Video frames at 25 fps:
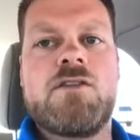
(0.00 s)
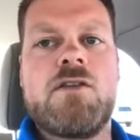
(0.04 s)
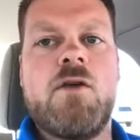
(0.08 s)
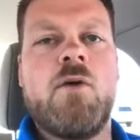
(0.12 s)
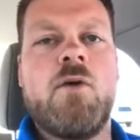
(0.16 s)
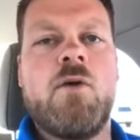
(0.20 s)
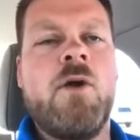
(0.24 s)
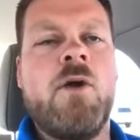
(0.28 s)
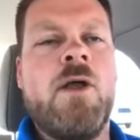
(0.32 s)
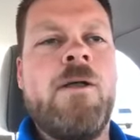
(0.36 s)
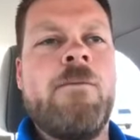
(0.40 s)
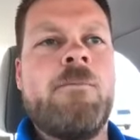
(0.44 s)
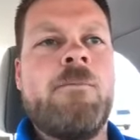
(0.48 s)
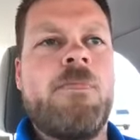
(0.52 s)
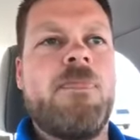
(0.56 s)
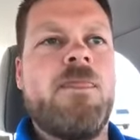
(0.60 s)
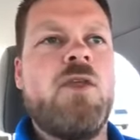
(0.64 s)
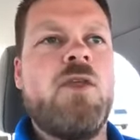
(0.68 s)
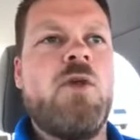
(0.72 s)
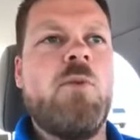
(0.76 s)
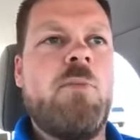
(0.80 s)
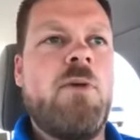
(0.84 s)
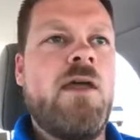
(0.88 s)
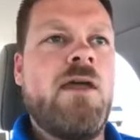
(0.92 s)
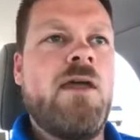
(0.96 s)
So
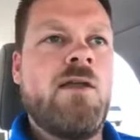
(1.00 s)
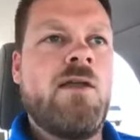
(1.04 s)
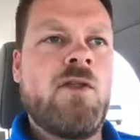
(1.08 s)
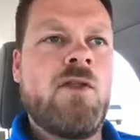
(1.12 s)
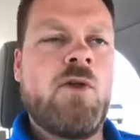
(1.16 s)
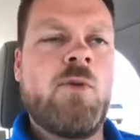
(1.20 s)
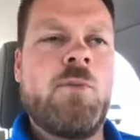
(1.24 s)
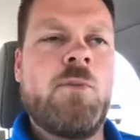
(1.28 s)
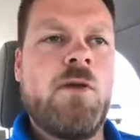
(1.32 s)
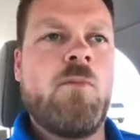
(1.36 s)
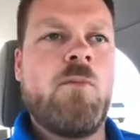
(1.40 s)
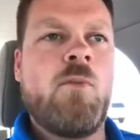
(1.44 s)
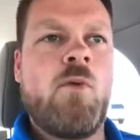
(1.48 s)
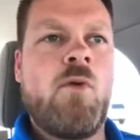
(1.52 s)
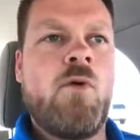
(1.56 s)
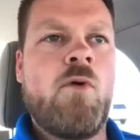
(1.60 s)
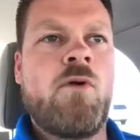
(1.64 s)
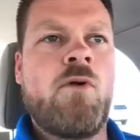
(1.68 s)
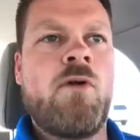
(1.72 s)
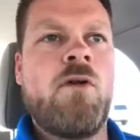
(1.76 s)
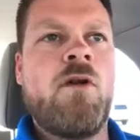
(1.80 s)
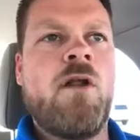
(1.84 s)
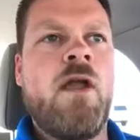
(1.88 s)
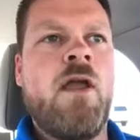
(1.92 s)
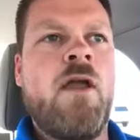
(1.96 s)
you pay a little bit
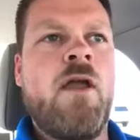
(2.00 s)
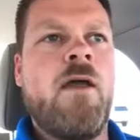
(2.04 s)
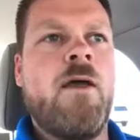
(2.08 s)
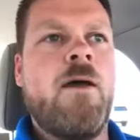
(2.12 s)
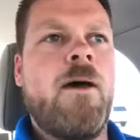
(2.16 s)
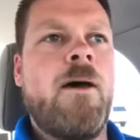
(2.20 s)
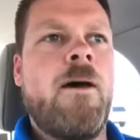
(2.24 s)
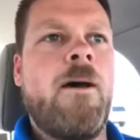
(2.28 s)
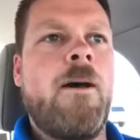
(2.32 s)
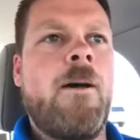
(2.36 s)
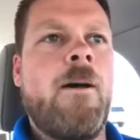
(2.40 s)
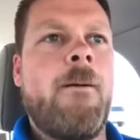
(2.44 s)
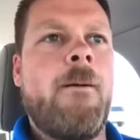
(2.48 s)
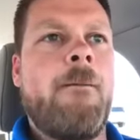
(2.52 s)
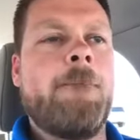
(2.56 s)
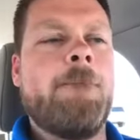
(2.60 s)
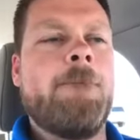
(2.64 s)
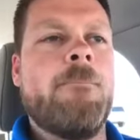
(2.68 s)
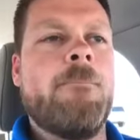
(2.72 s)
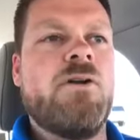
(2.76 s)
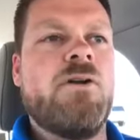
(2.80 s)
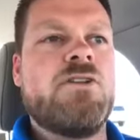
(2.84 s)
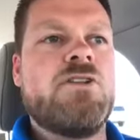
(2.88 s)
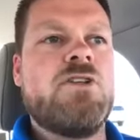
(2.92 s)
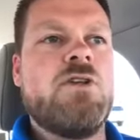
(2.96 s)
more,
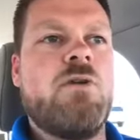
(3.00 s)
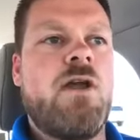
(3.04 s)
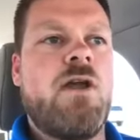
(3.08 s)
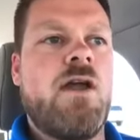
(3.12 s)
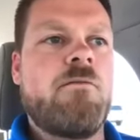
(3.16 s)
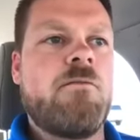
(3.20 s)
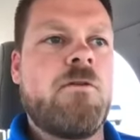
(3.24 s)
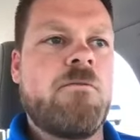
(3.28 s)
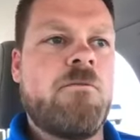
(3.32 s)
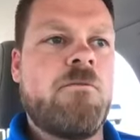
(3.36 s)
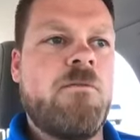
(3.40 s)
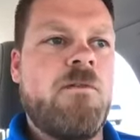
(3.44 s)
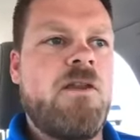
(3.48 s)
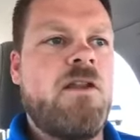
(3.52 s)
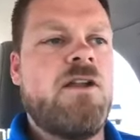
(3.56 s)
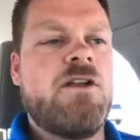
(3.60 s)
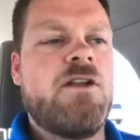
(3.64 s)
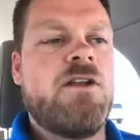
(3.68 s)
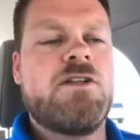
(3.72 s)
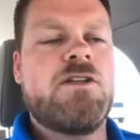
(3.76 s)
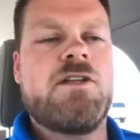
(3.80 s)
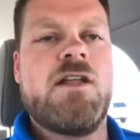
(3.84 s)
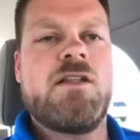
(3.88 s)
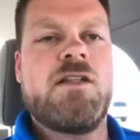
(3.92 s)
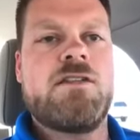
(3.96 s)
but you have a finish
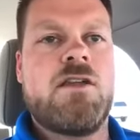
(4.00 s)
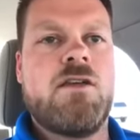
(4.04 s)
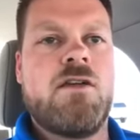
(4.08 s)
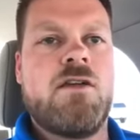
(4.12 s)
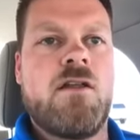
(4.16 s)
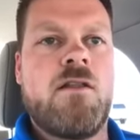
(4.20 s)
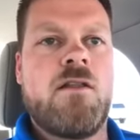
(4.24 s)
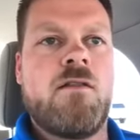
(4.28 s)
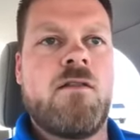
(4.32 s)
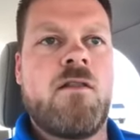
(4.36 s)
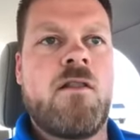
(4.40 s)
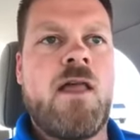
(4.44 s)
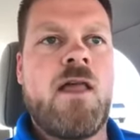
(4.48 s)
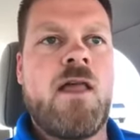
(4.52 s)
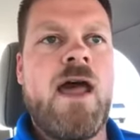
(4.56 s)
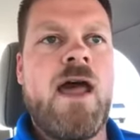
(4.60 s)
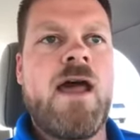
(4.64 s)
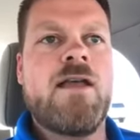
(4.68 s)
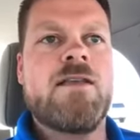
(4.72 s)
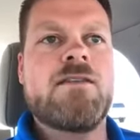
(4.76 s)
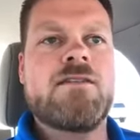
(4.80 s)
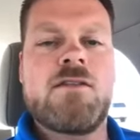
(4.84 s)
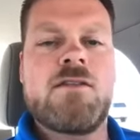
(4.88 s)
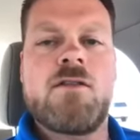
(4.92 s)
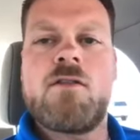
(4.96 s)
that's going to
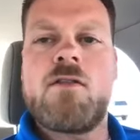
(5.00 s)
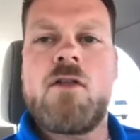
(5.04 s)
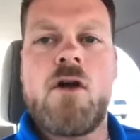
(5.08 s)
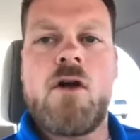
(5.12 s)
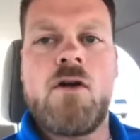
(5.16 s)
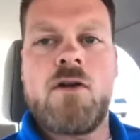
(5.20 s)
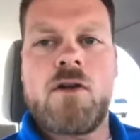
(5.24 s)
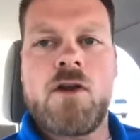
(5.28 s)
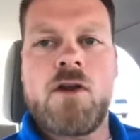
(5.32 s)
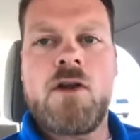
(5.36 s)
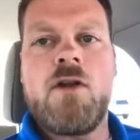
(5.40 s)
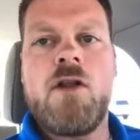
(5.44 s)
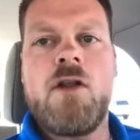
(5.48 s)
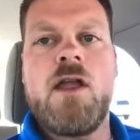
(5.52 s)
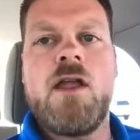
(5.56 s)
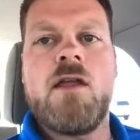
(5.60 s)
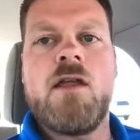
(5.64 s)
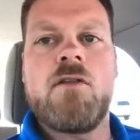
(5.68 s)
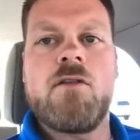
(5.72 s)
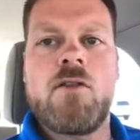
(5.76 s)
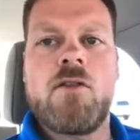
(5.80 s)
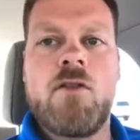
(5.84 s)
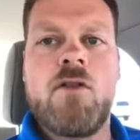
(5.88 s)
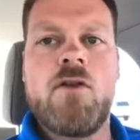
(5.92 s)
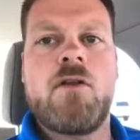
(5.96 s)
last longer
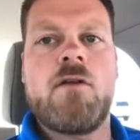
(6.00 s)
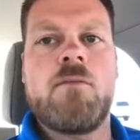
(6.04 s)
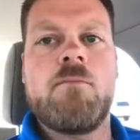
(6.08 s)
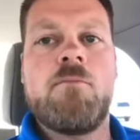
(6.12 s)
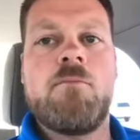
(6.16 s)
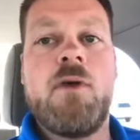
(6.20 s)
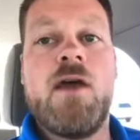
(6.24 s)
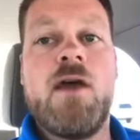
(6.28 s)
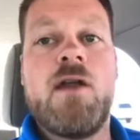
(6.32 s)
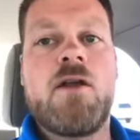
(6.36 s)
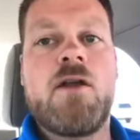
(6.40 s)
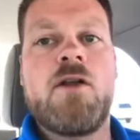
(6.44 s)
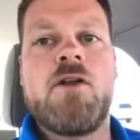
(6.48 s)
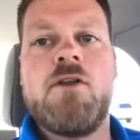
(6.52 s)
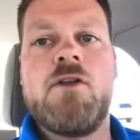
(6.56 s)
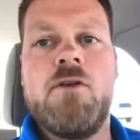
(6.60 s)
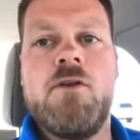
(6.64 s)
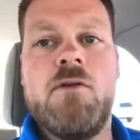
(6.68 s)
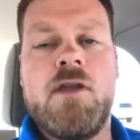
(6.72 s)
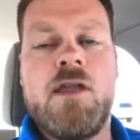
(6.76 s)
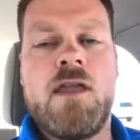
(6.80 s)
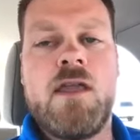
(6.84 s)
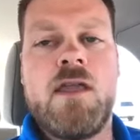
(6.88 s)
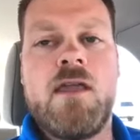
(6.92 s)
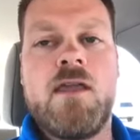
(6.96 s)
and look better
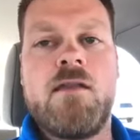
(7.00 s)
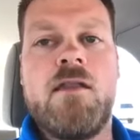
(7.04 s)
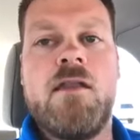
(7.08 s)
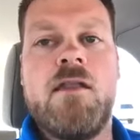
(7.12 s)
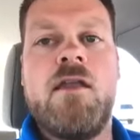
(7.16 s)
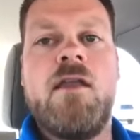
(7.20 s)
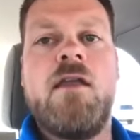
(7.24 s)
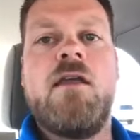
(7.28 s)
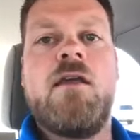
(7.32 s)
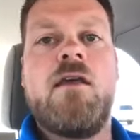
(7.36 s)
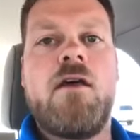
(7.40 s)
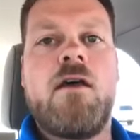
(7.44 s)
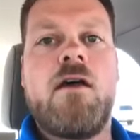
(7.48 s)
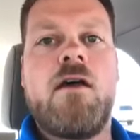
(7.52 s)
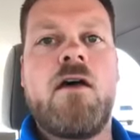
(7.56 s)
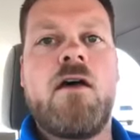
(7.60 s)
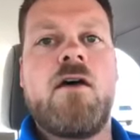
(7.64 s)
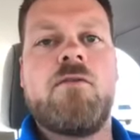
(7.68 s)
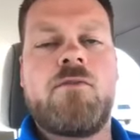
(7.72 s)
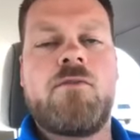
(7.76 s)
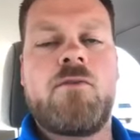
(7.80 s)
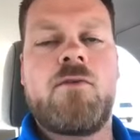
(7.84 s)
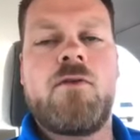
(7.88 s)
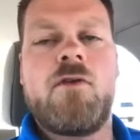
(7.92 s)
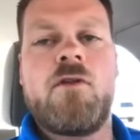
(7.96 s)
doing it
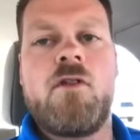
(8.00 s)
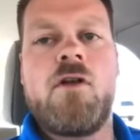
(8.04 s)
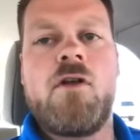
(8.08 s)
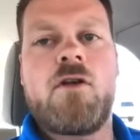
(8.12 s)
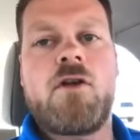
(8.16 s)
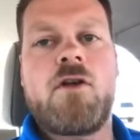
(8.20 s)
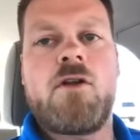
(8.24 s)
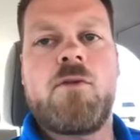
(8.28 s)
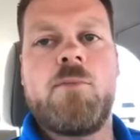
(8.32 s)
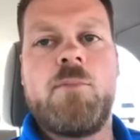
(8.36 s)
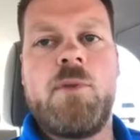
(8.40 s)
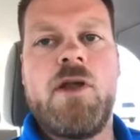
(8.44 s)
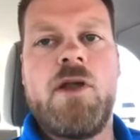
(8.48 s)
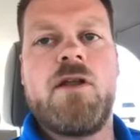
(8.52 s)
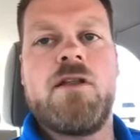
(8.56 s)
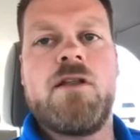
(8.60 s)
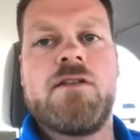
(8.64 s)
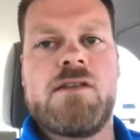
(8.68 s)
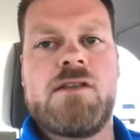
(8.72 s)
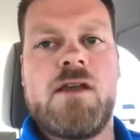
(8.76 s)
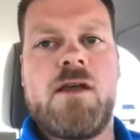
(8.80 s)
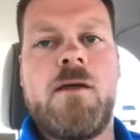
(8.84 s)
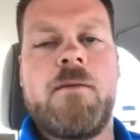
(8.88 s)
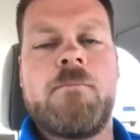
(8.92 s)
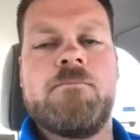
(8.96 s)
for a longer period
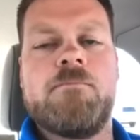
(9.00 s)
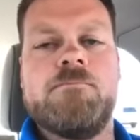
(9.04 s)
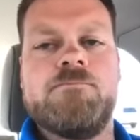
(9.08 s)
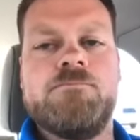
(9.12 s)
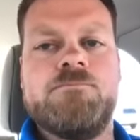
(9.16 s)
of time.